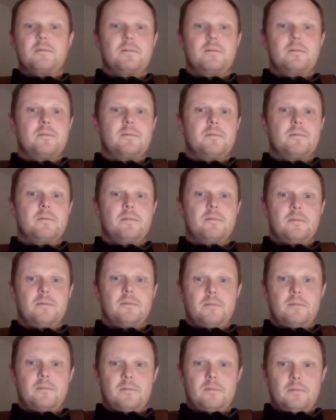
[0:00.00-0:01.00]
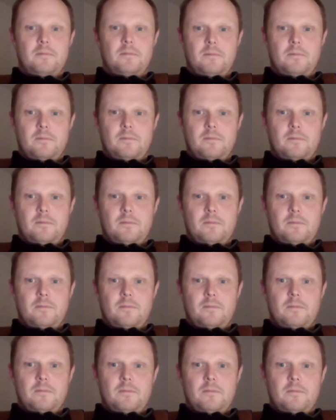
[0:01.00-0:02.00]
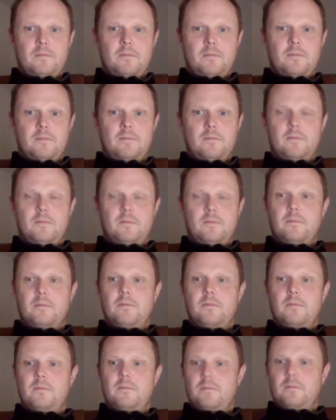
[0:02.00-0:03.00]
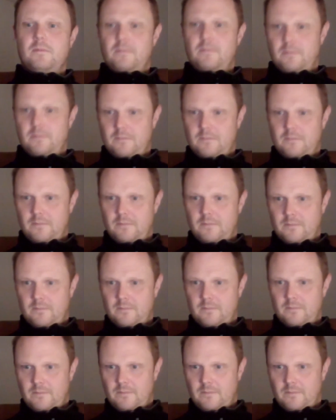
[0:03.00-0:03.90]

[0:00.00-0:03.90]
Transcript: [no speech]